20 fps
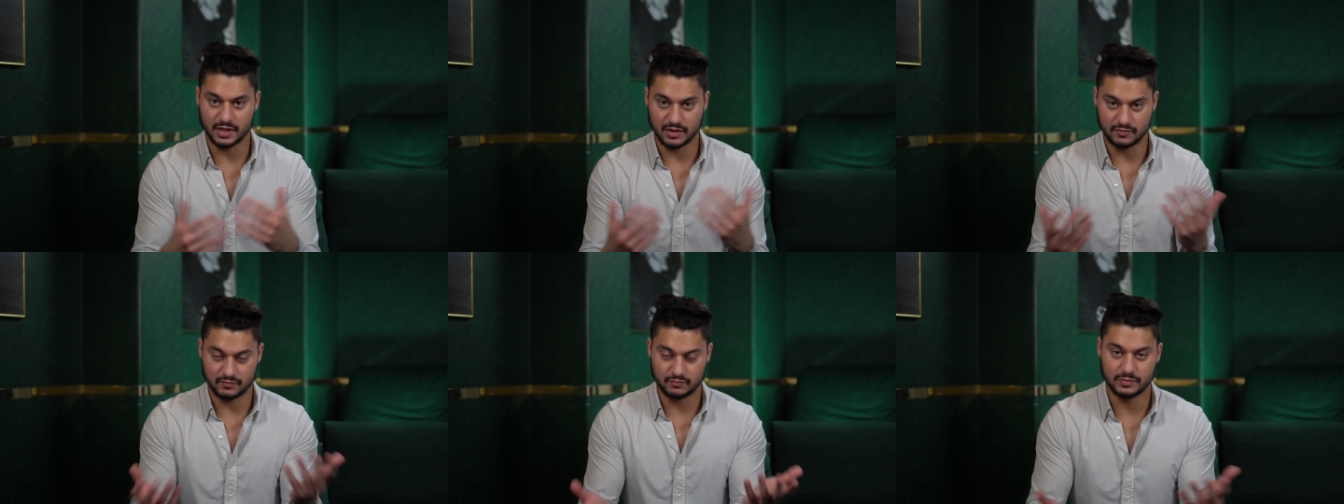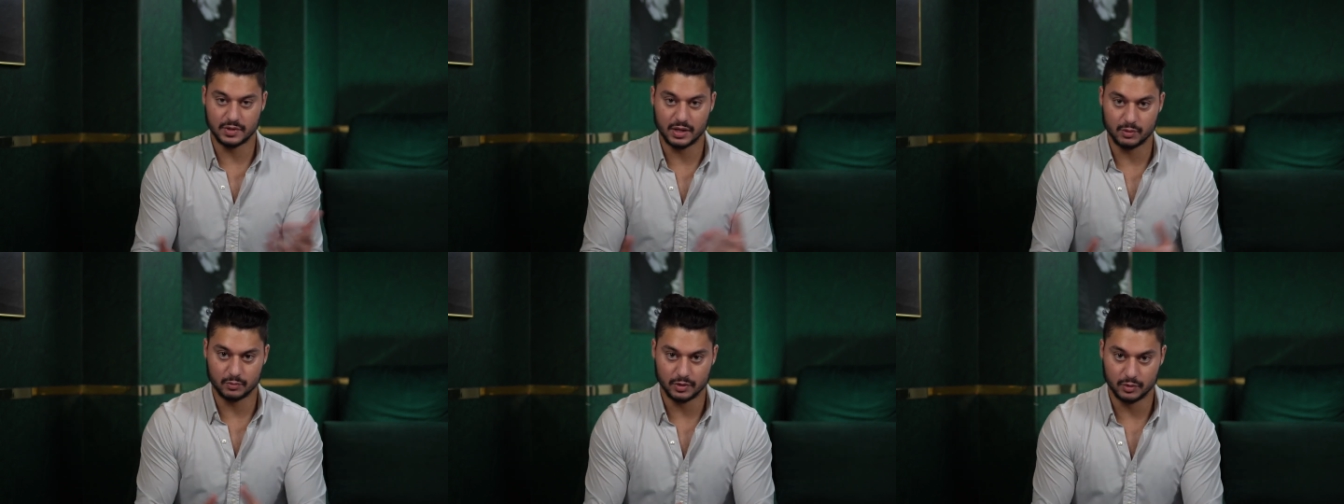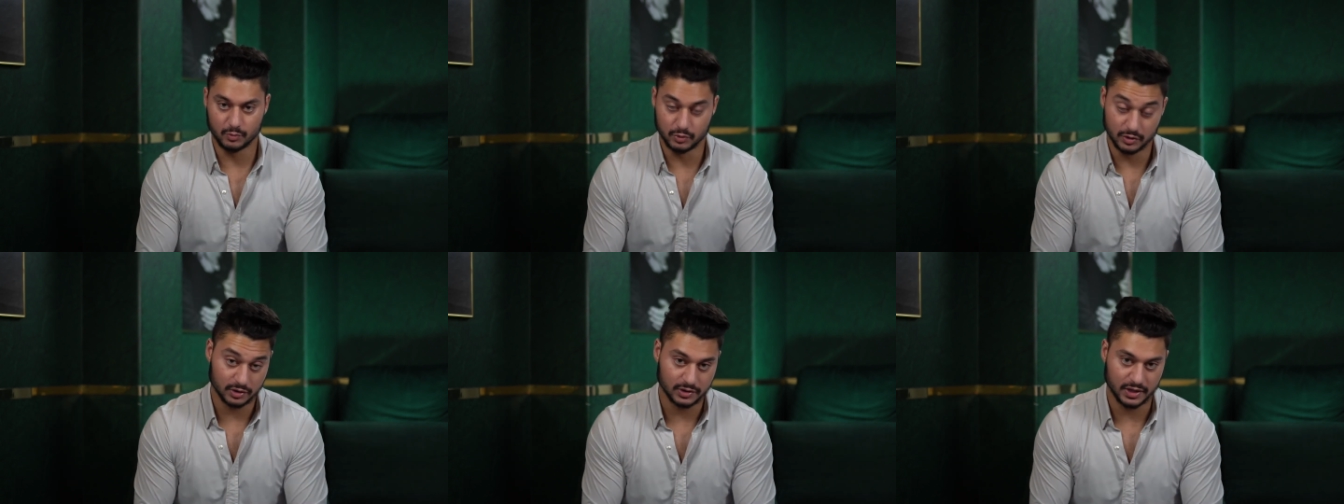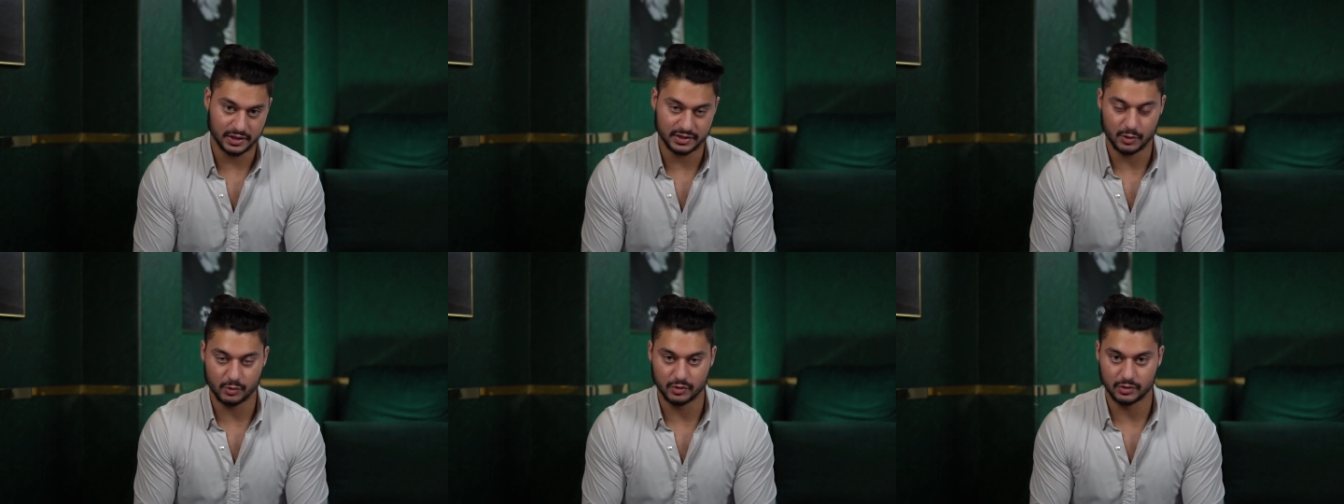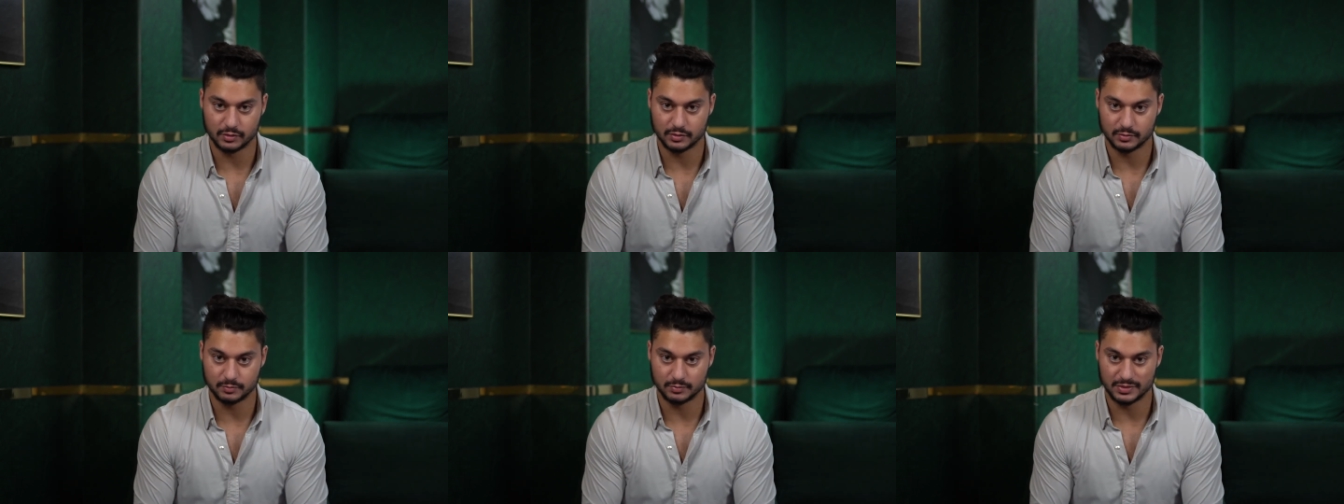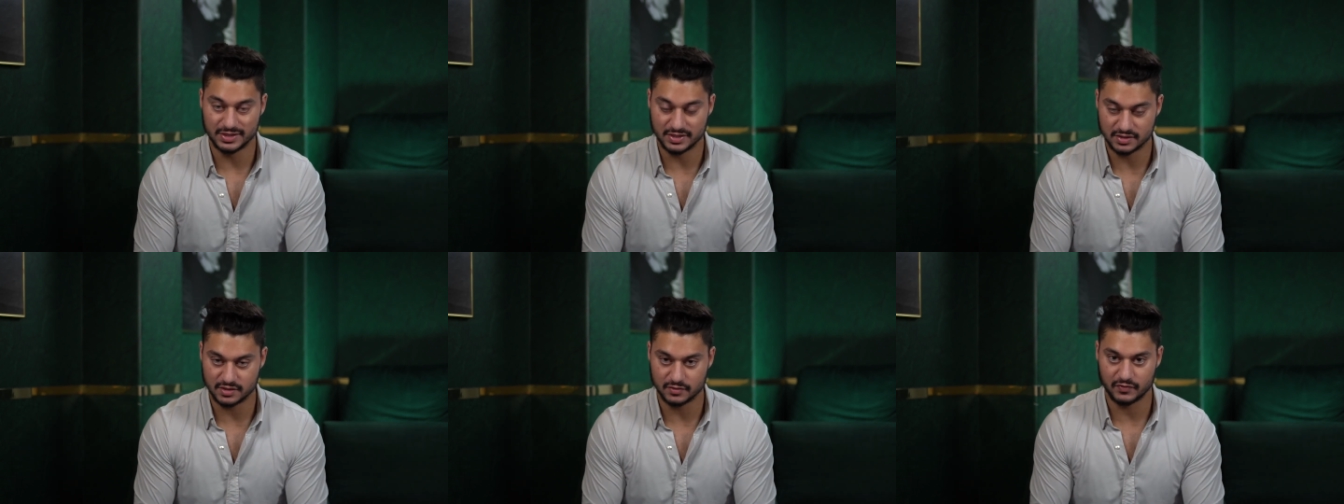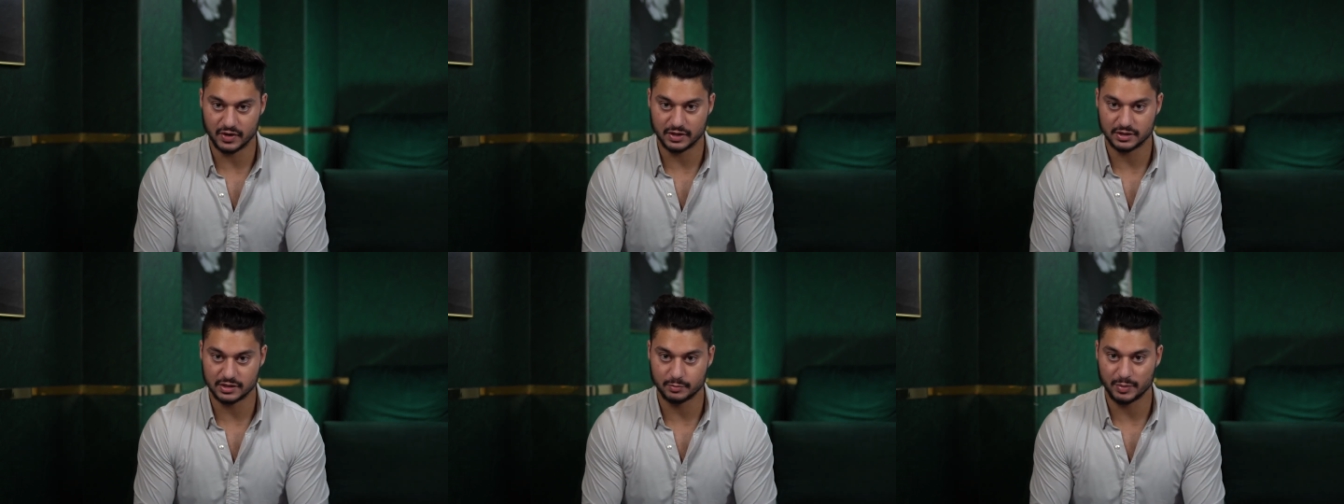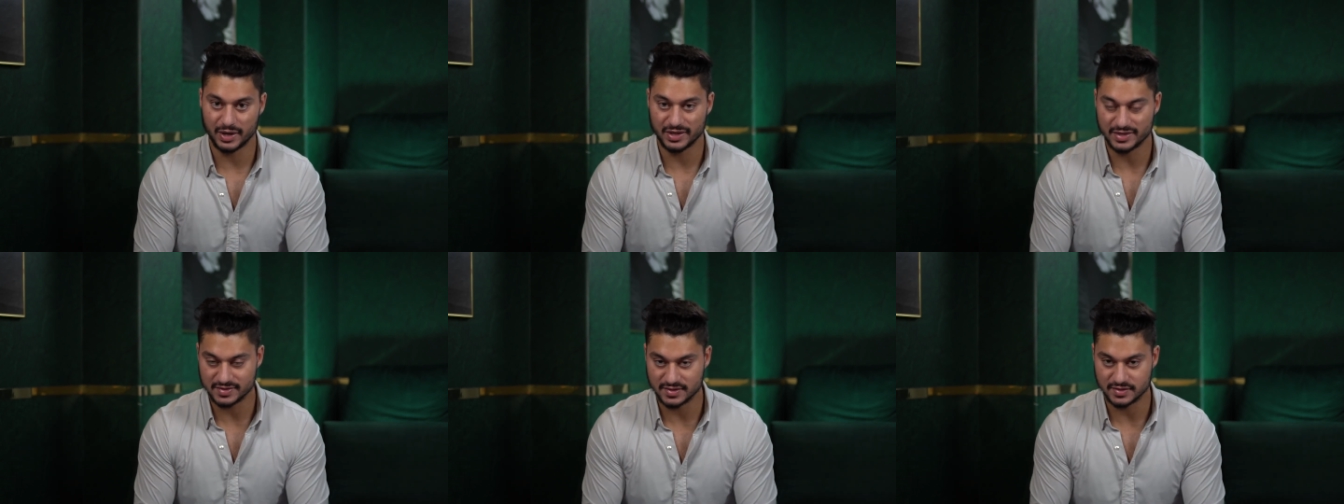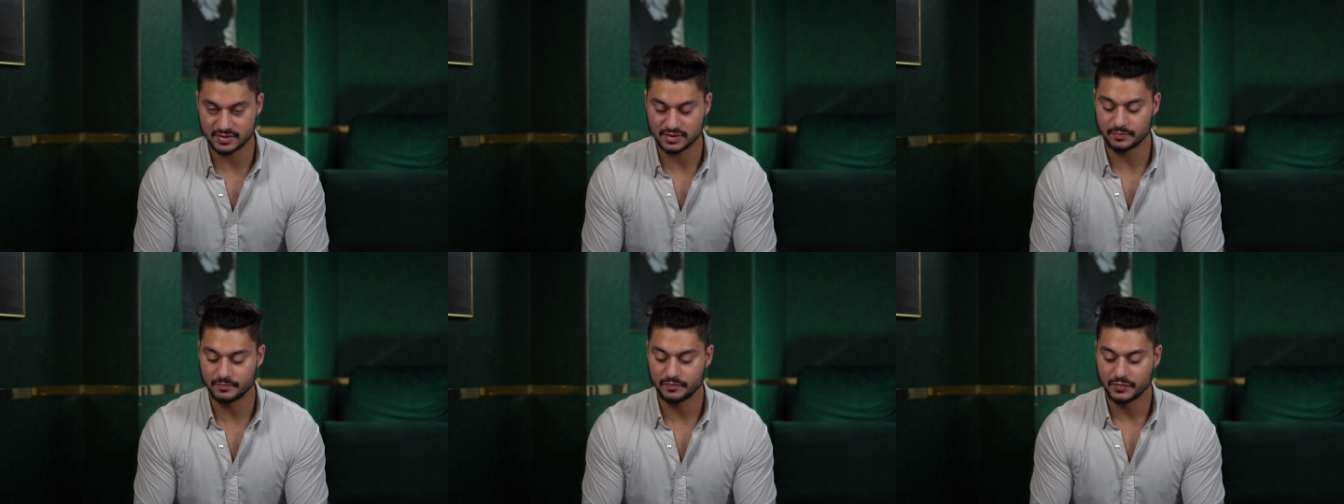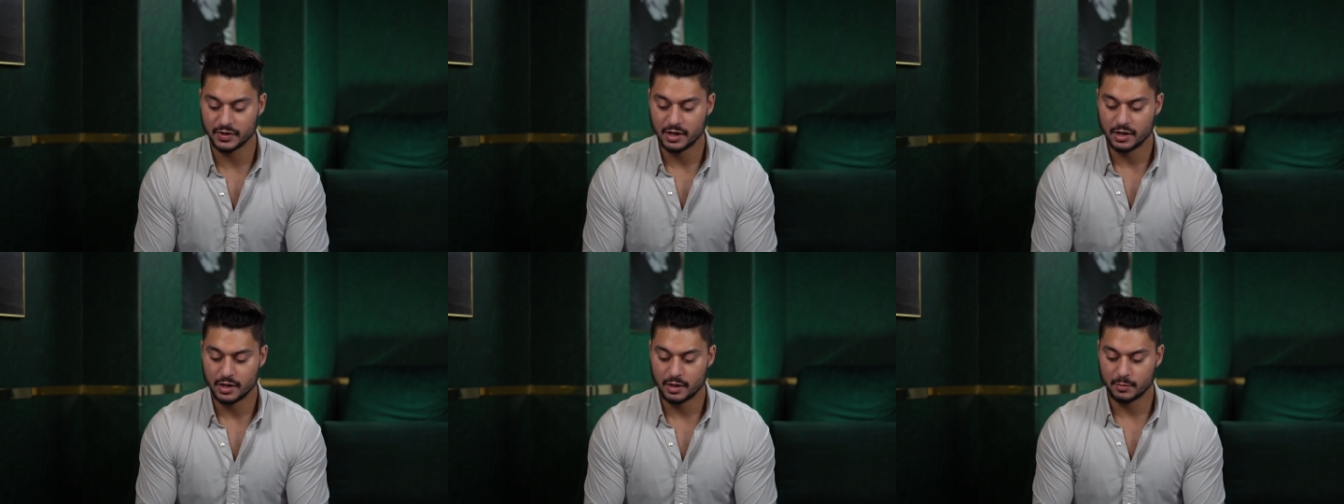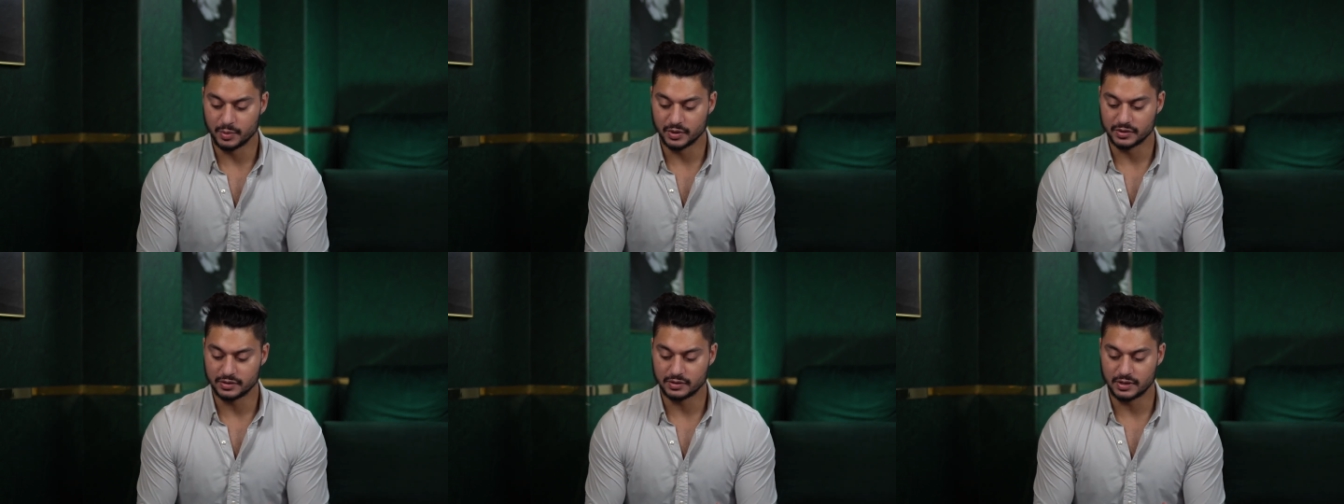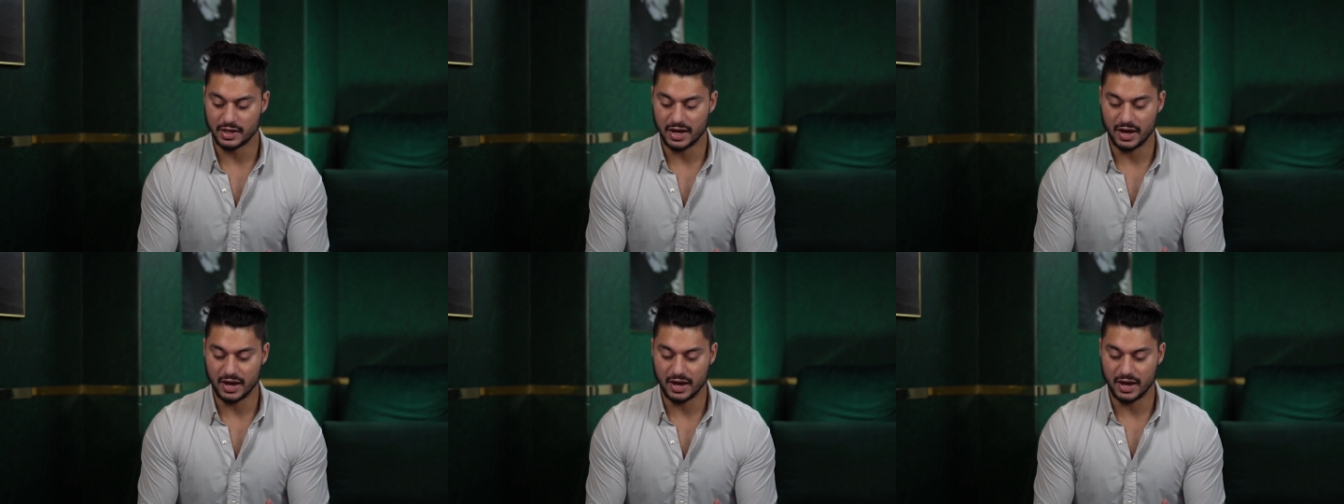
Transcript: it would look like they would be disaffected by the system. But they